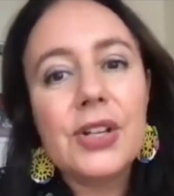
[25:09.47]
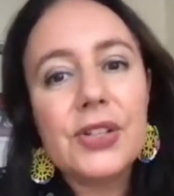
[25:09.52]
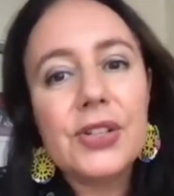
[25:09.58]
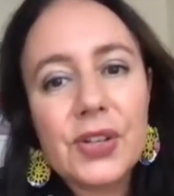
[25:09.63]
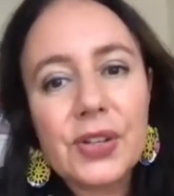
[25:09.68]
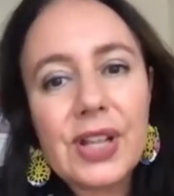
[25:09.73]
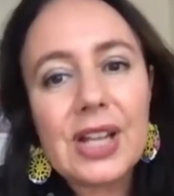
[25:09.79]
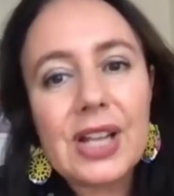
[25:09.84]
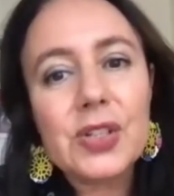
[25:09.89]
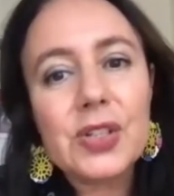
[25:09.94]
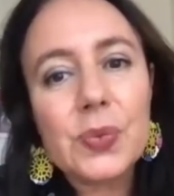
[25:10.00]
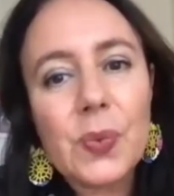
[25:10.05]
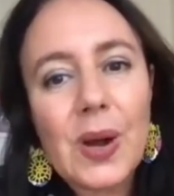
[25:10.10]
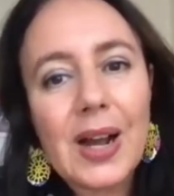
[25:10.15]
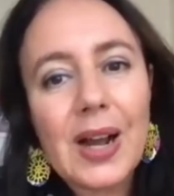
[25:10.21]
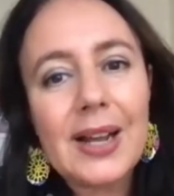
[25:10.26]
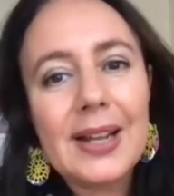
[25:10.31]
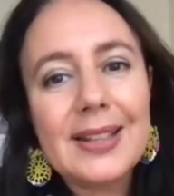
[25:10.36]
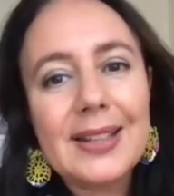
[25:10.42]
So that's
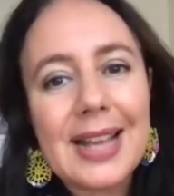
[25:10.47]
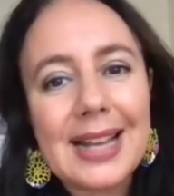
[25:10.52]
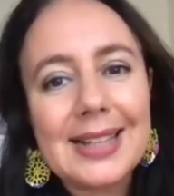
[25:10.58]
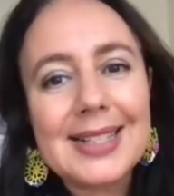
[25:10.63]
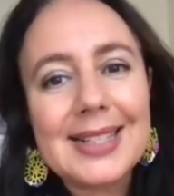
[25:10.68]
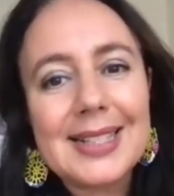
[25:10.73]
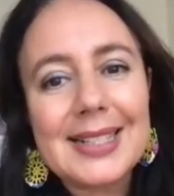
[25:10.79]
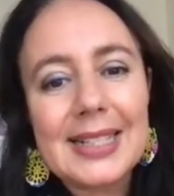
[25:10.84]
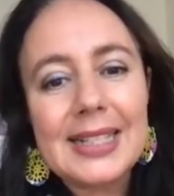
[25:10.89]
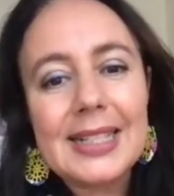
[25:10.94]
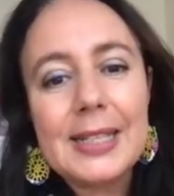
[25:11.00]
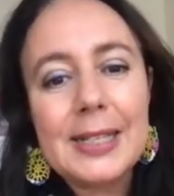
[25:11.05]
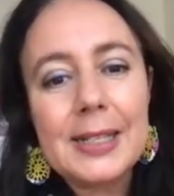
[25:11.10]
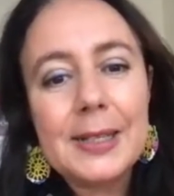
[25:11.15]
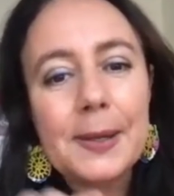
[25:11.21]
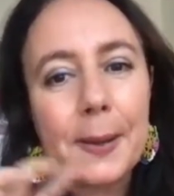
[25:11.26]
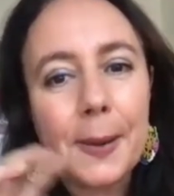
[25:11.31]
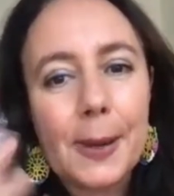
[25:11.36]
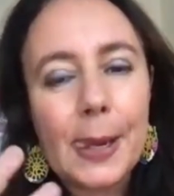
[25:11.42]
why that
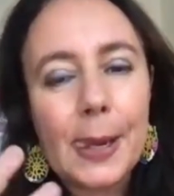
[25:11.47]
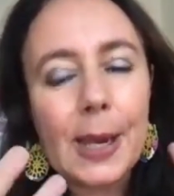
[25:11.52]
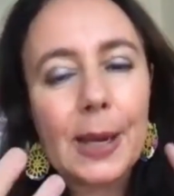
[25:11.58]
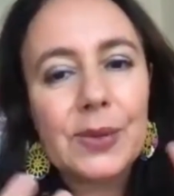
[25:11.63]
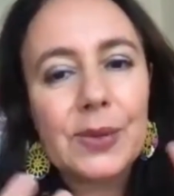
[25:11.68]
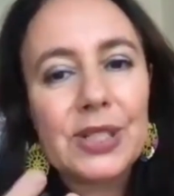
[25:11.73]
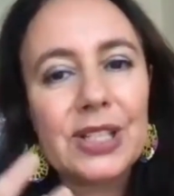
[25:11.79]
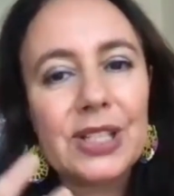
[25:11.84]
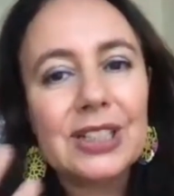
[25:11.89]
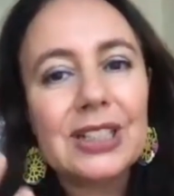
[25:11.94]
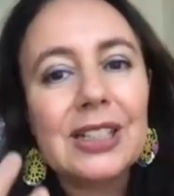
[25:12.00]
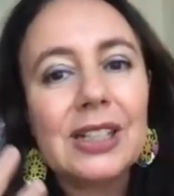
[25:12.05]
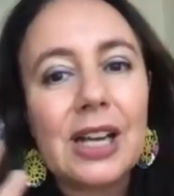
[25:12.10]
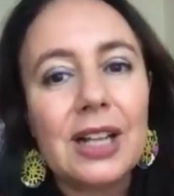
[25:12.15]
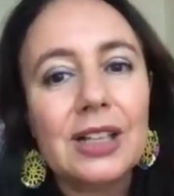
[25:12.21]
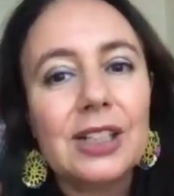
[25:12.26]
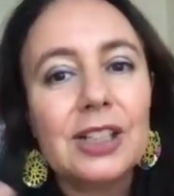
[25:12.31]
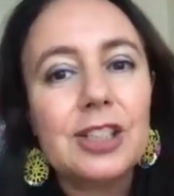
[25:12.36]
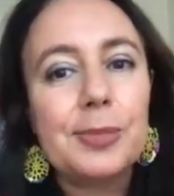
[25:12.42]
scene was a little
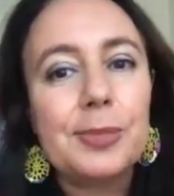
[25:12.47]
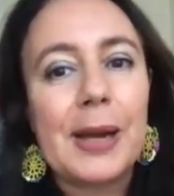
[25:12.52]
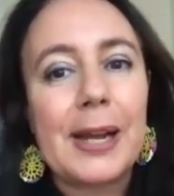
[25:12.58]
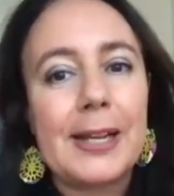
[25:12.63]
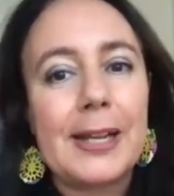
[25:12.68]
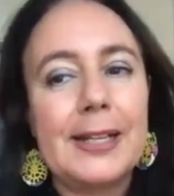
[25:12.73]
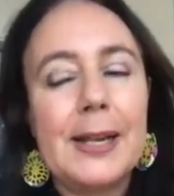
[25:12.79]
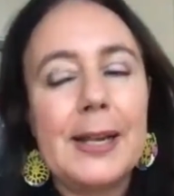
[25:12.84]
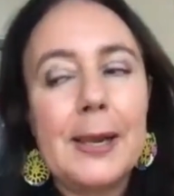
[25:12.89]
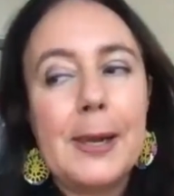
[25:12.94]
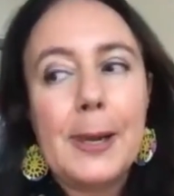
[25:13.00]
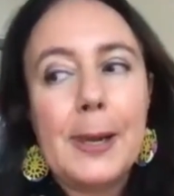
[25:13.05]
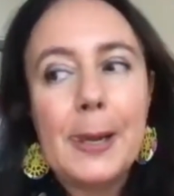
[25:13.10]
colored by it.